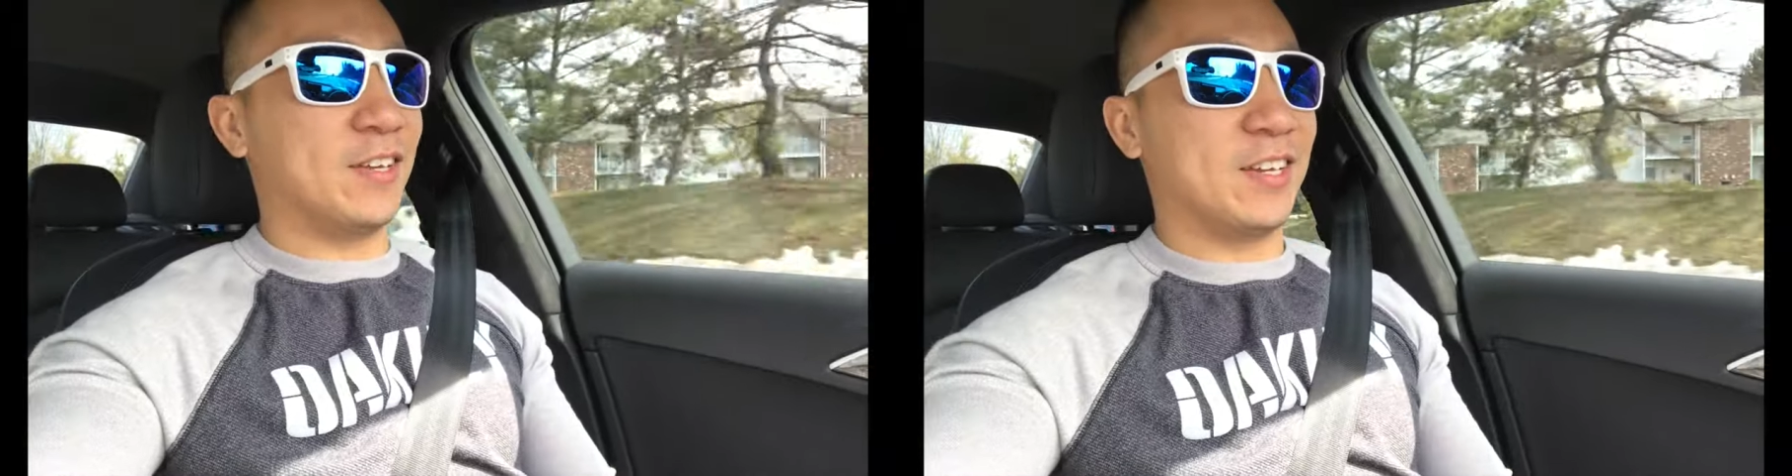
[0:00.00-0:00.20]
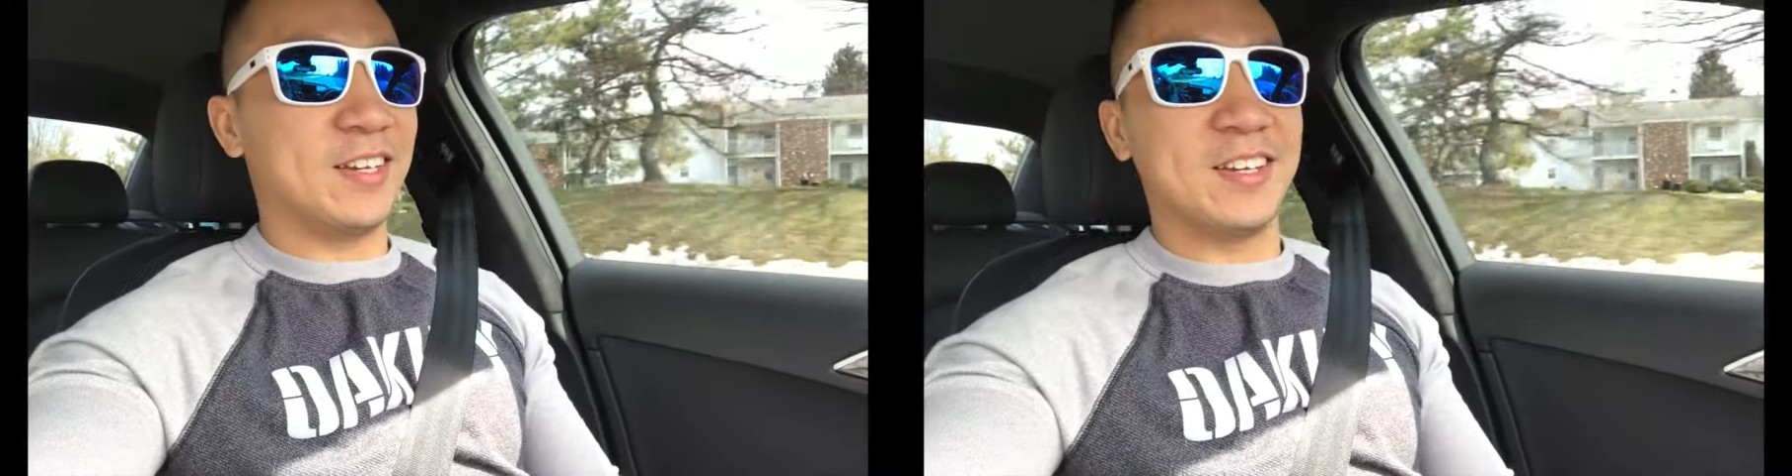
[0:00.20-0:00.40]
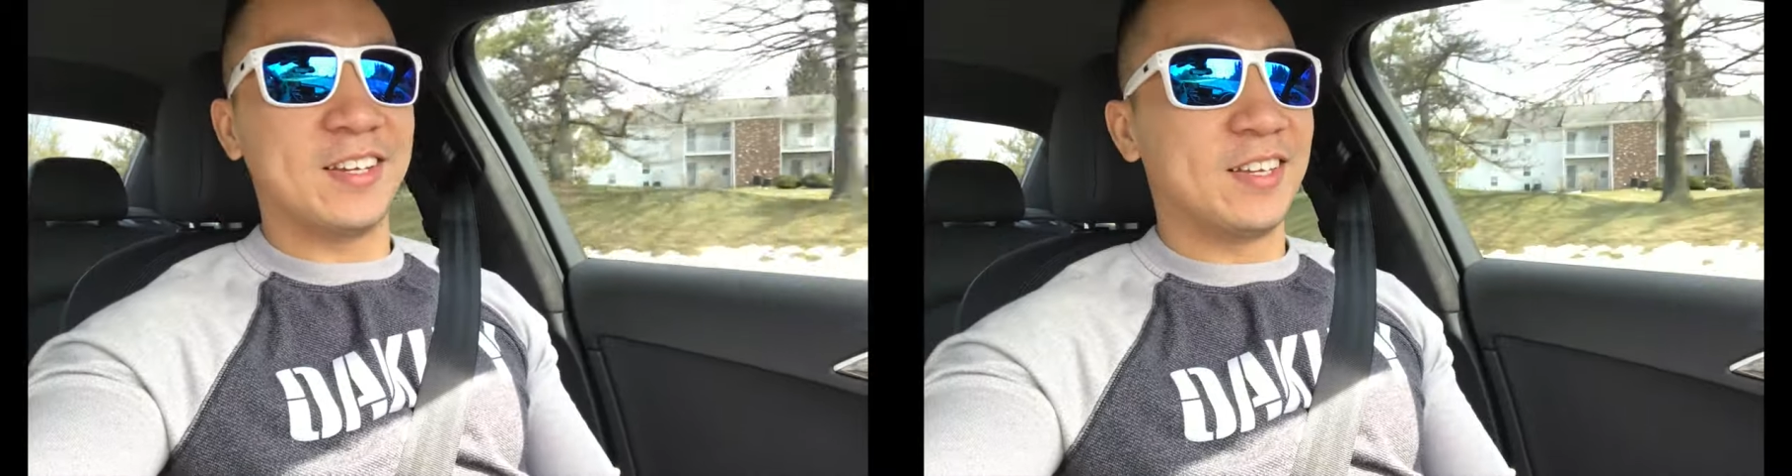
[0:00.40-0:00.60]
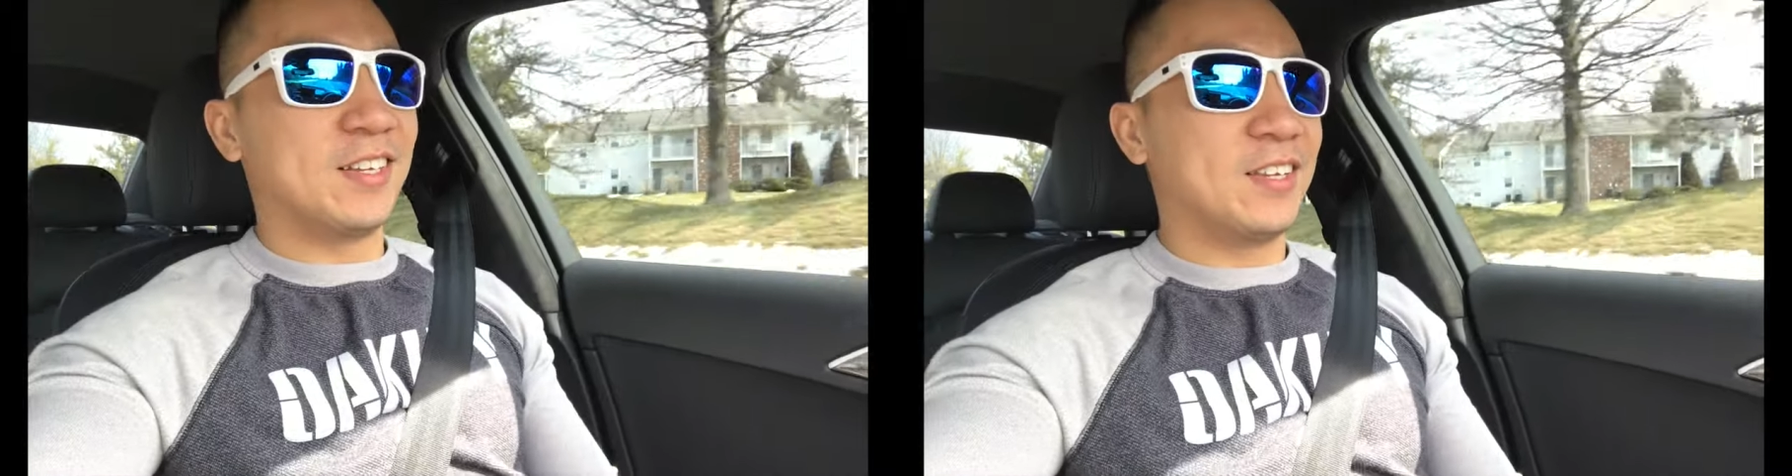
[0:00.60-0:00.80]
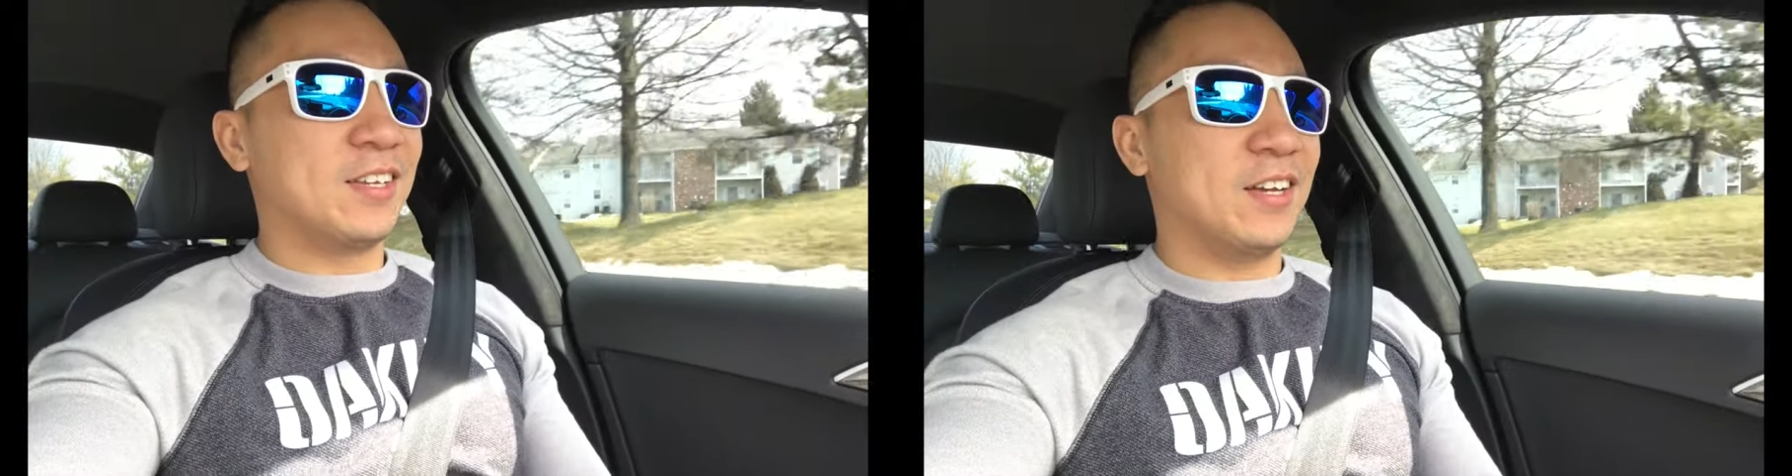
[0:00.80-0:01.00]
it
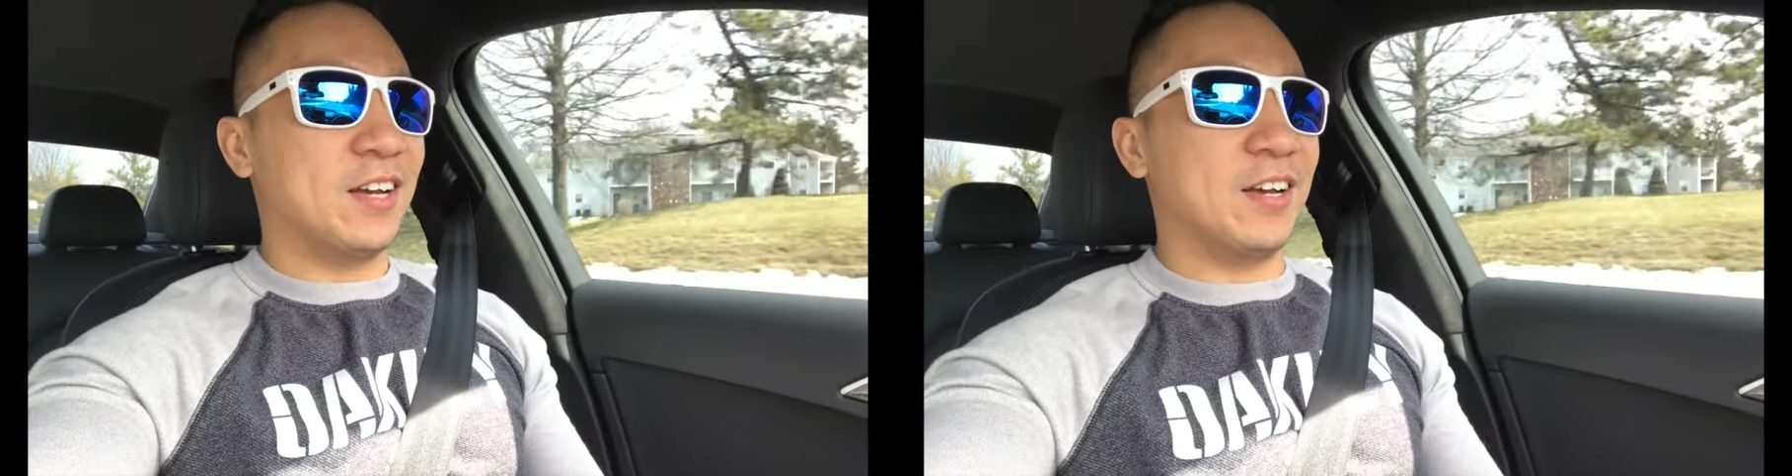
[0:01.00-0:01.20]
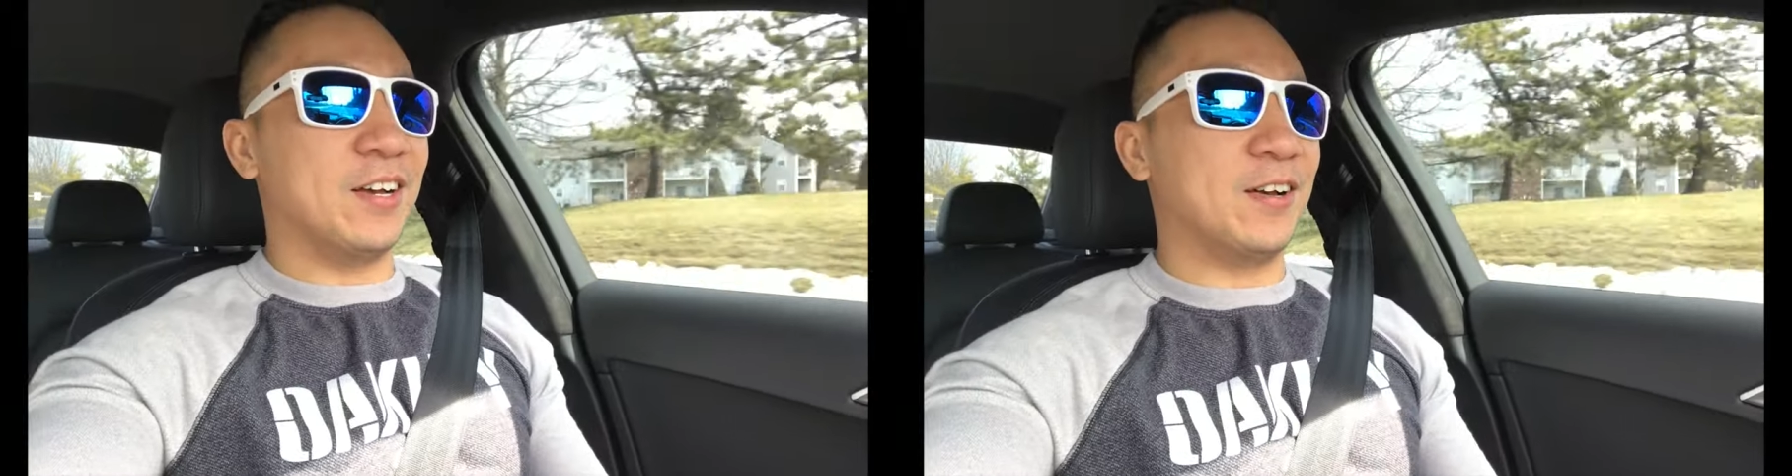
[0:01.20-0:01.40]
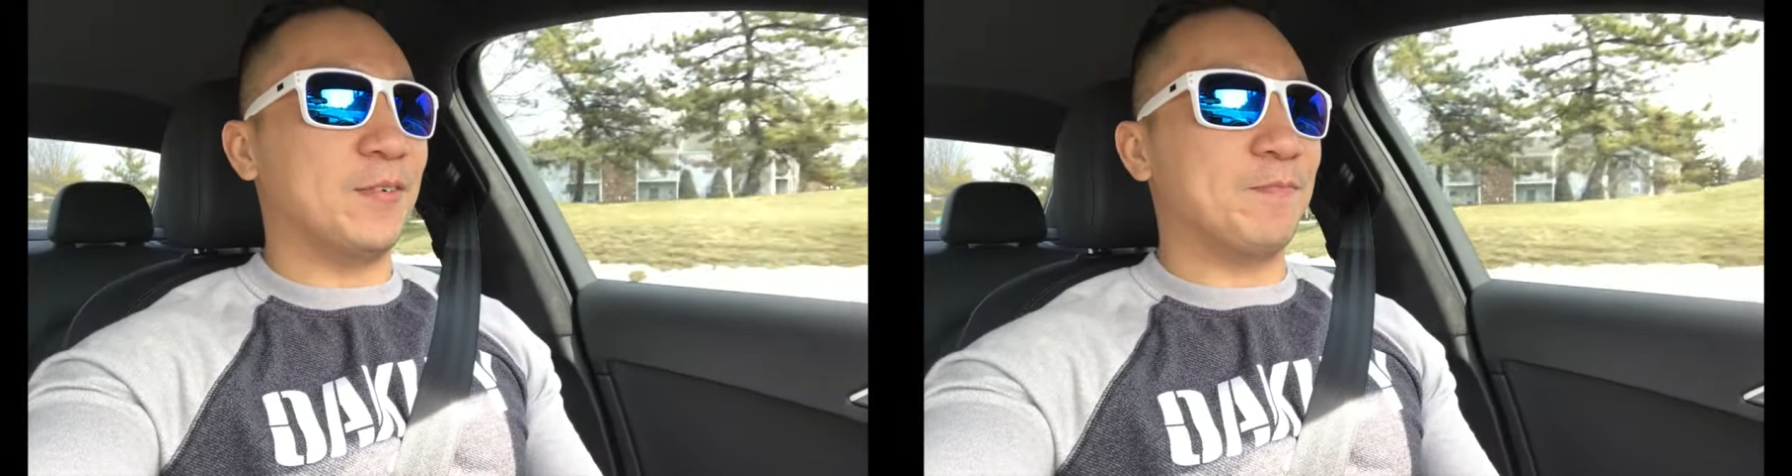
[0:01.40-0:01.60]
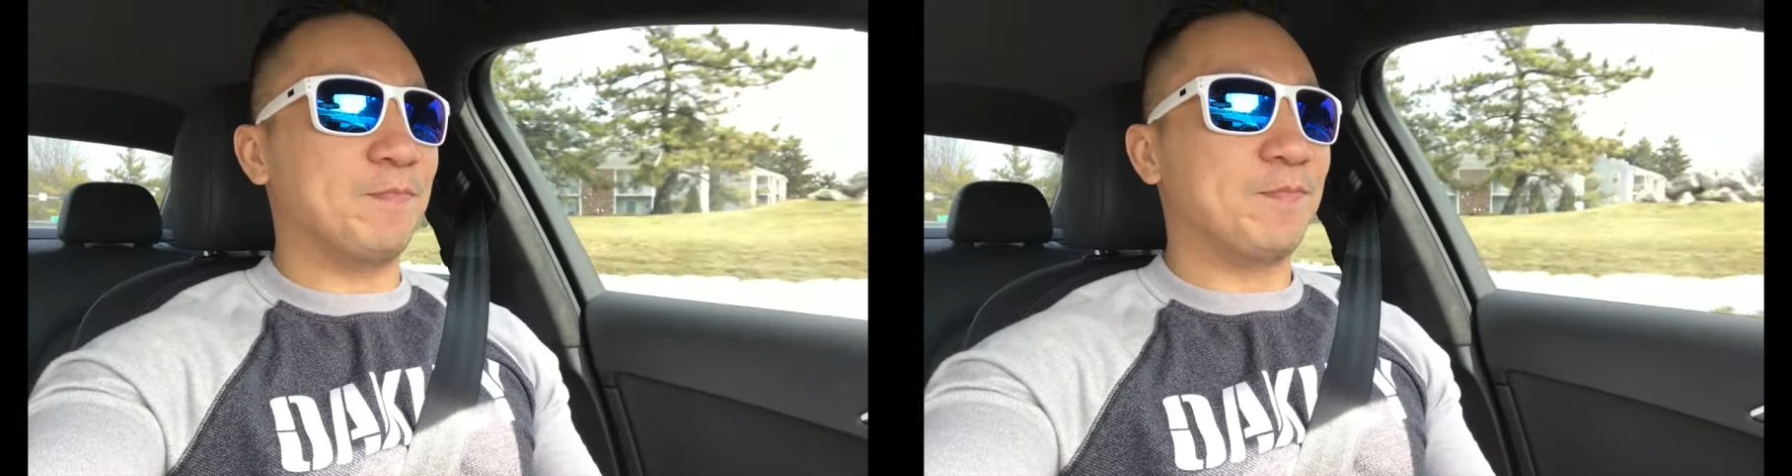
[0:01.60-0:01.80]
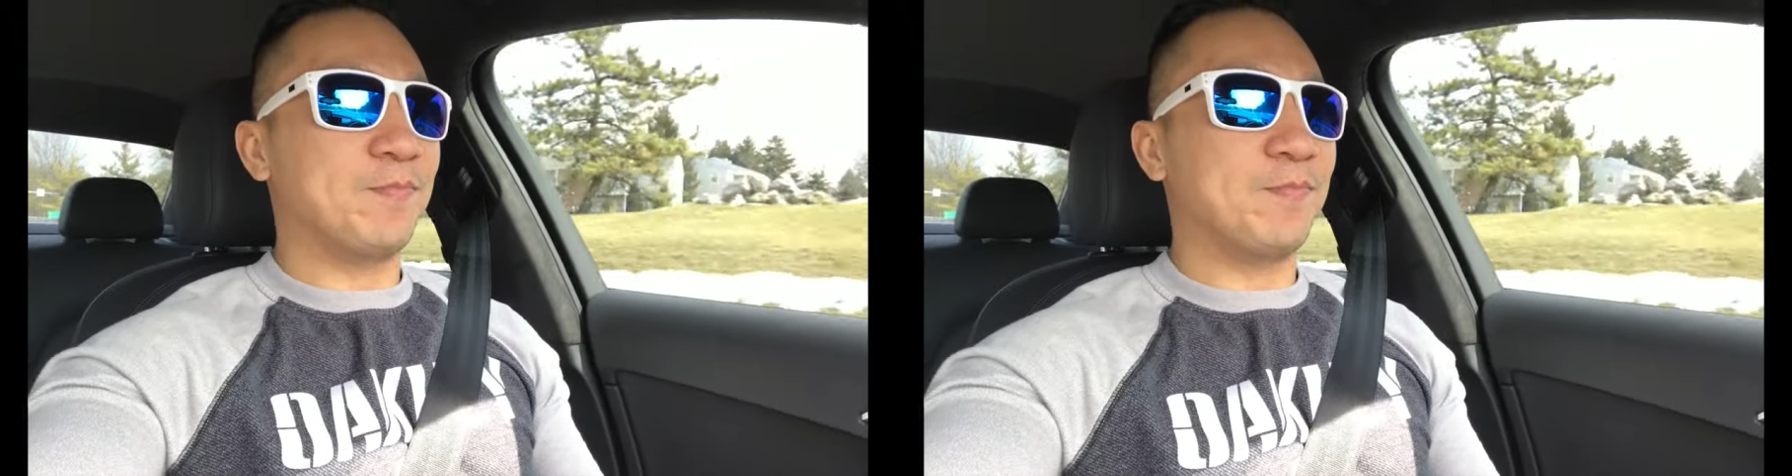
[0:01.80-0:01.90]
um,